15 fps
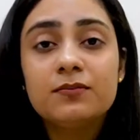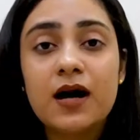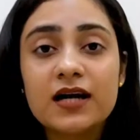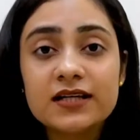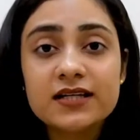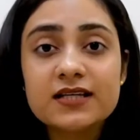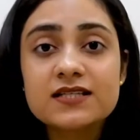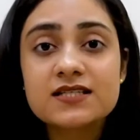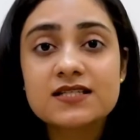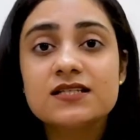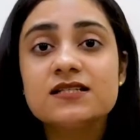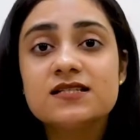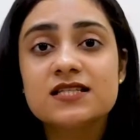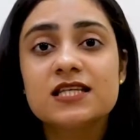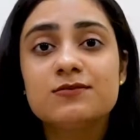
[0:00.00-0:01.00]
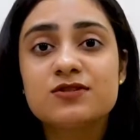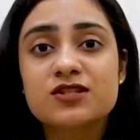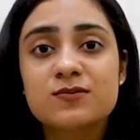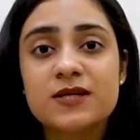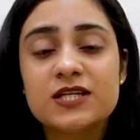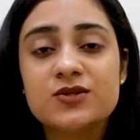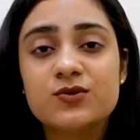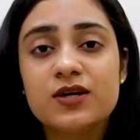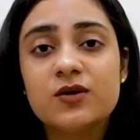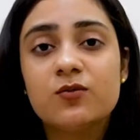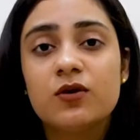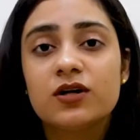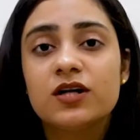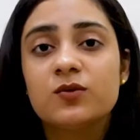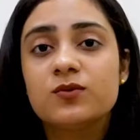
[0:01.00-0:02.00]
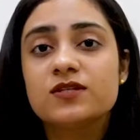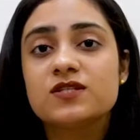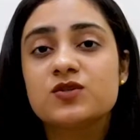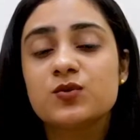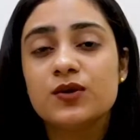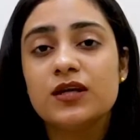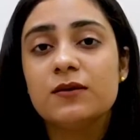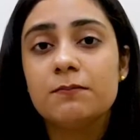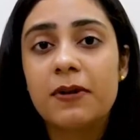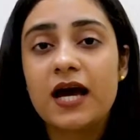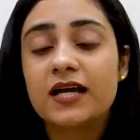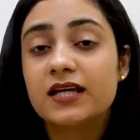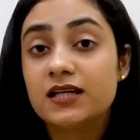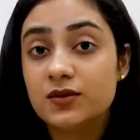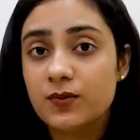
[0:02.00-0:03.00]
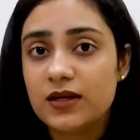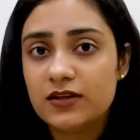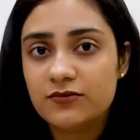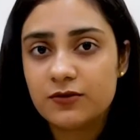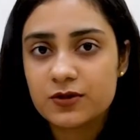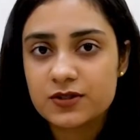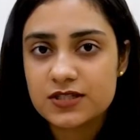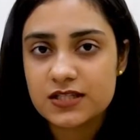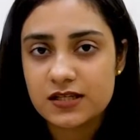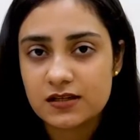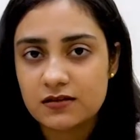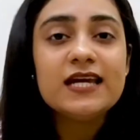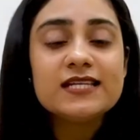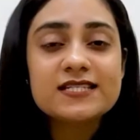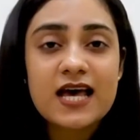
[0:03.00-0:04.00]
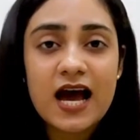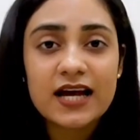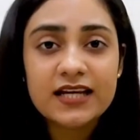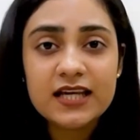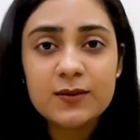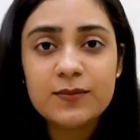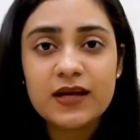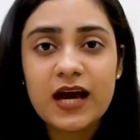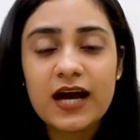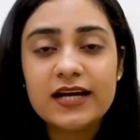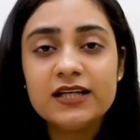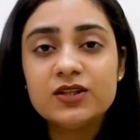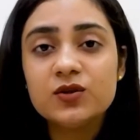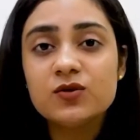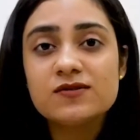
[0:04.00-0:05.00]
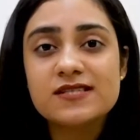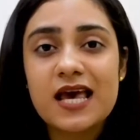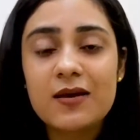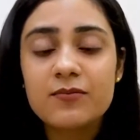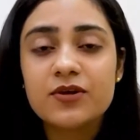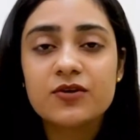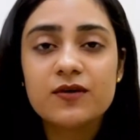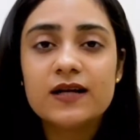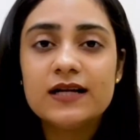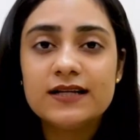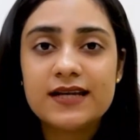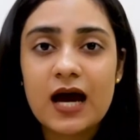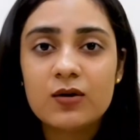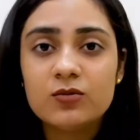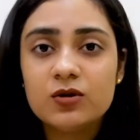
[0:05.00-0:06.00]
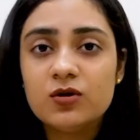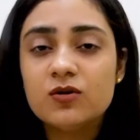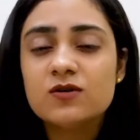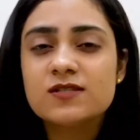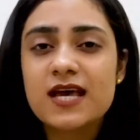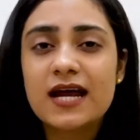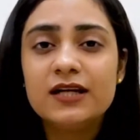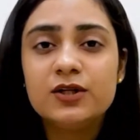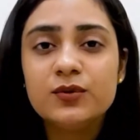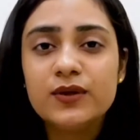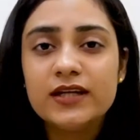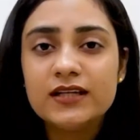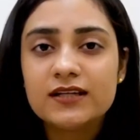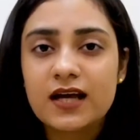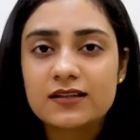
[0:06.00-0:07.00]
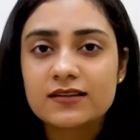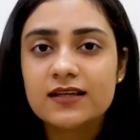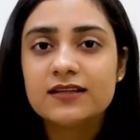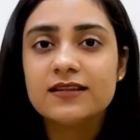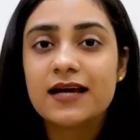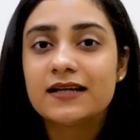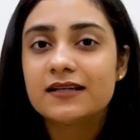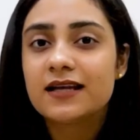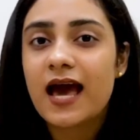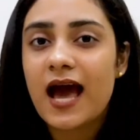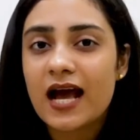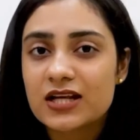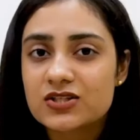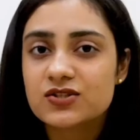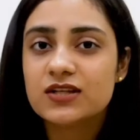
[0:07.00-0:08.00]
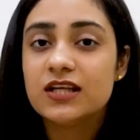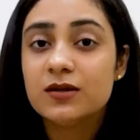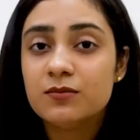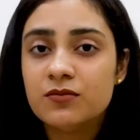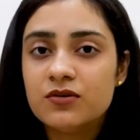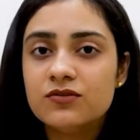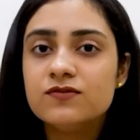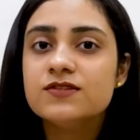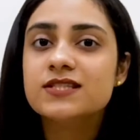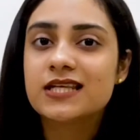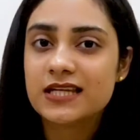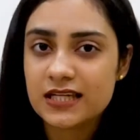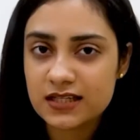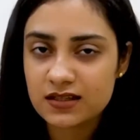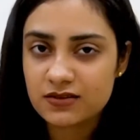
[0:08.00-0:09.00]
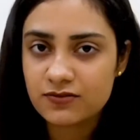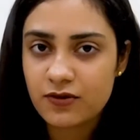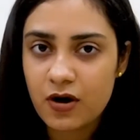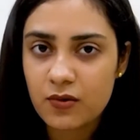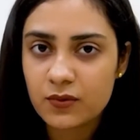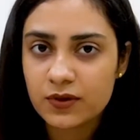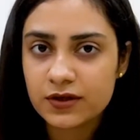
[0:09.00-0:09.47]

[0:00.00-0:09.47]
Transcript: marketing still seems to be doing what it was doing back in 2014. It's hiding behind those MQL downloads and doing nothing that actually moves the needle forward.